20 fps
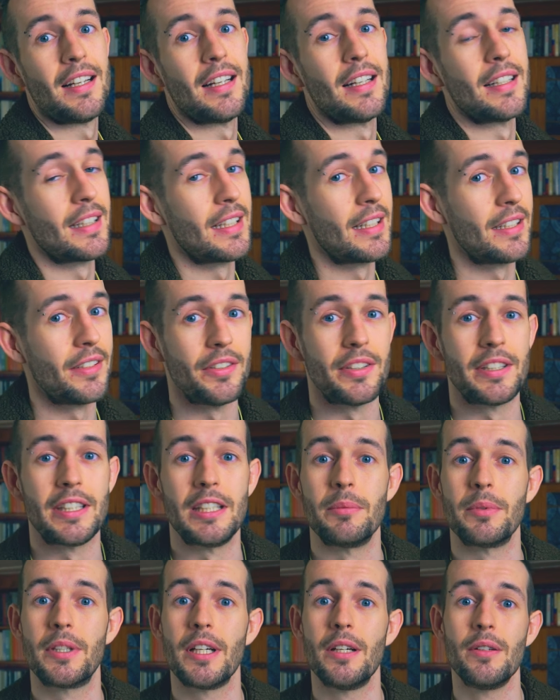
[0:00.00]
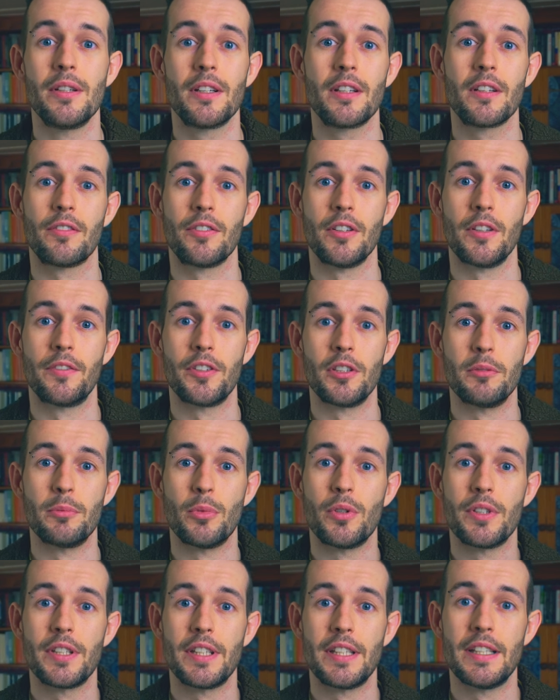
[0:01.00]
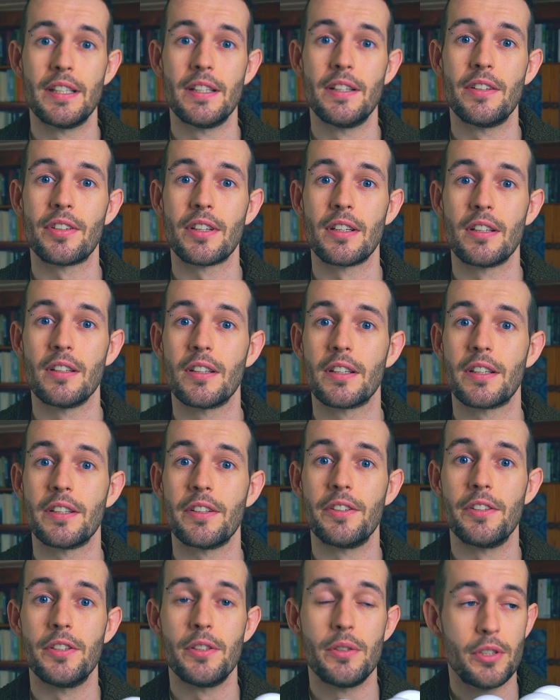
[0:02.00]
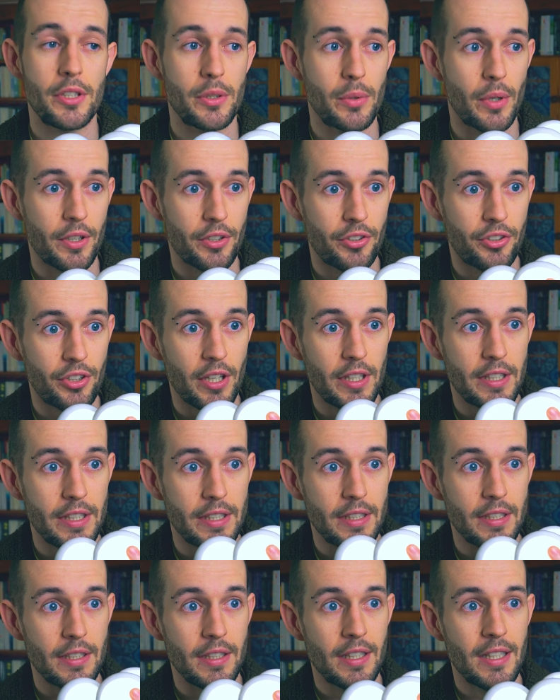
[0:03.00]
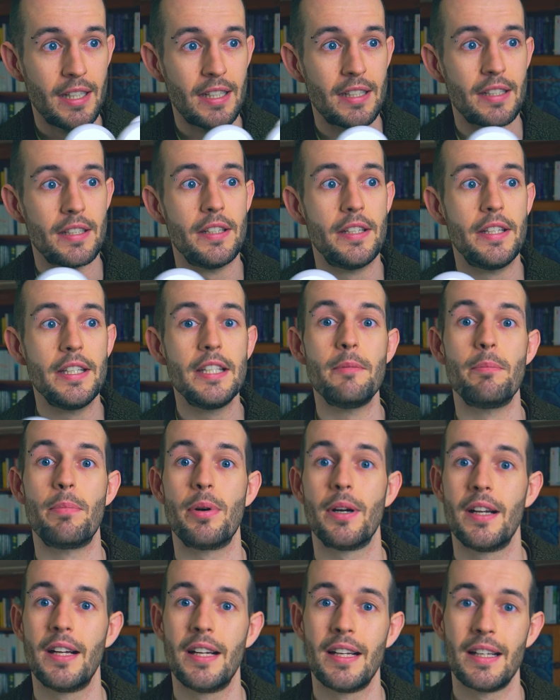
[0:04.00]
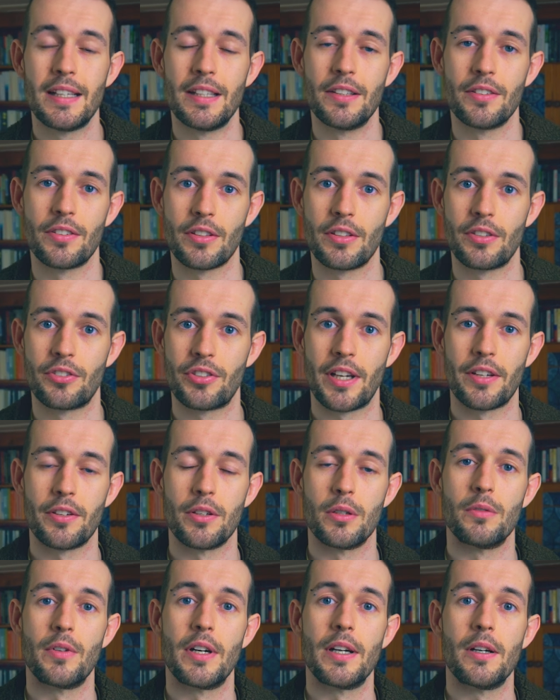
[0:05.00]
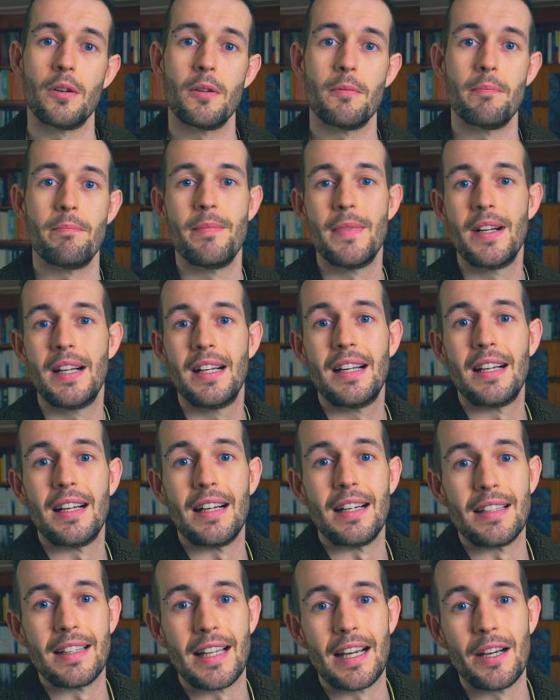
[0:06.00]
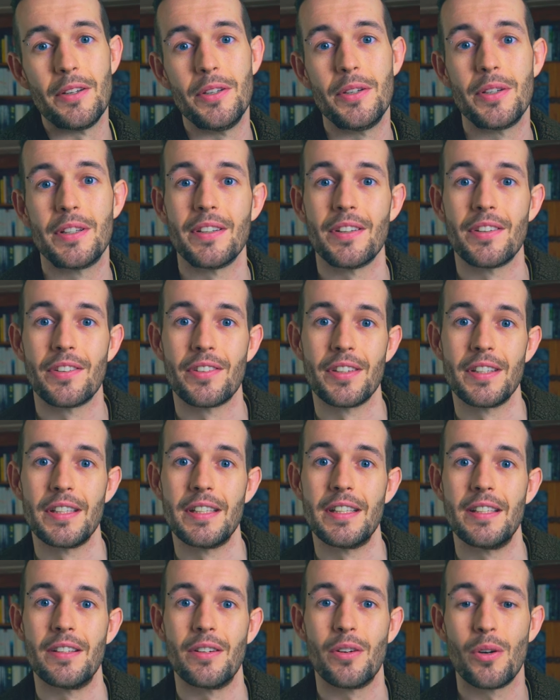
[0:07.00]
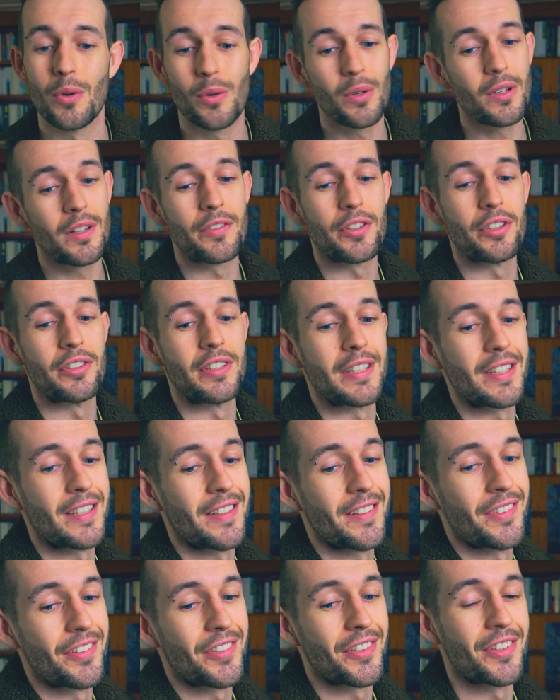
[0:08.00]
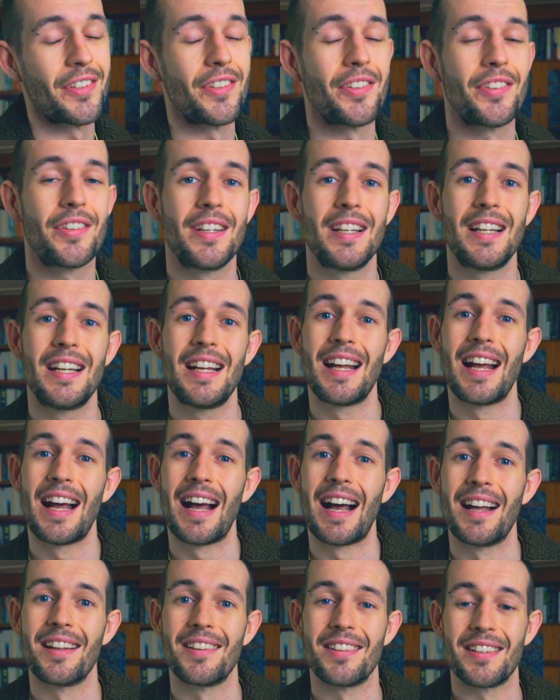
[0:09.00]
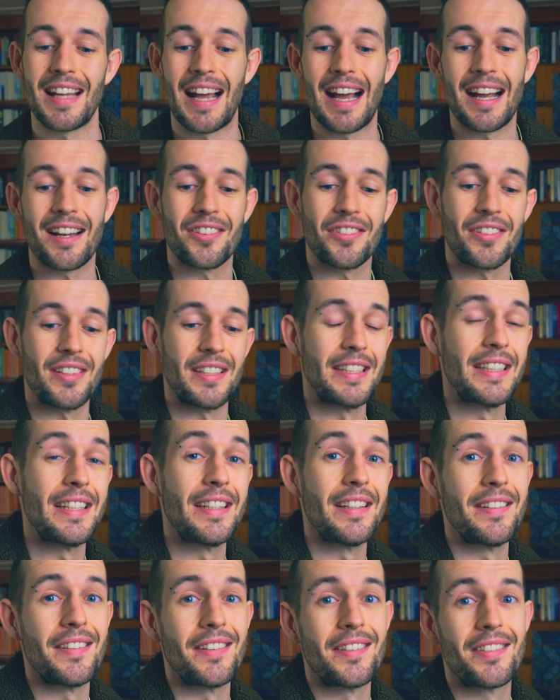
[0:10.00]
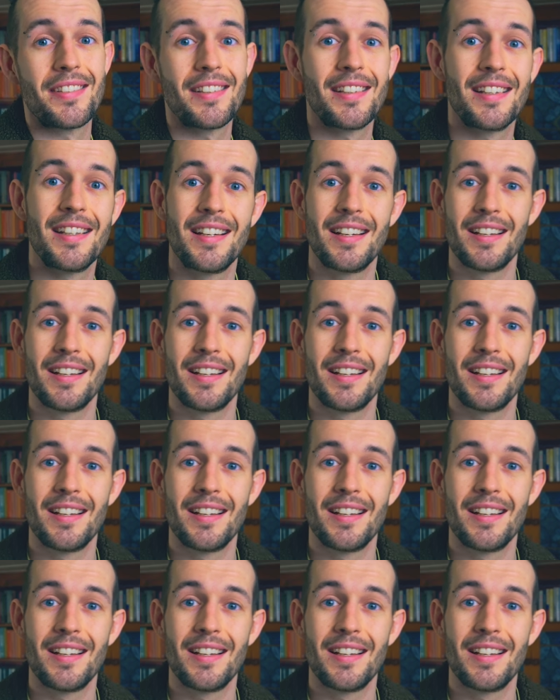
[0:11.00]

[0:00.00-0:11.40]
And then you keep going for a few more years, and look at you, you are shining deep into the shadow realm, and now you can see all of your unconscious as it actually is.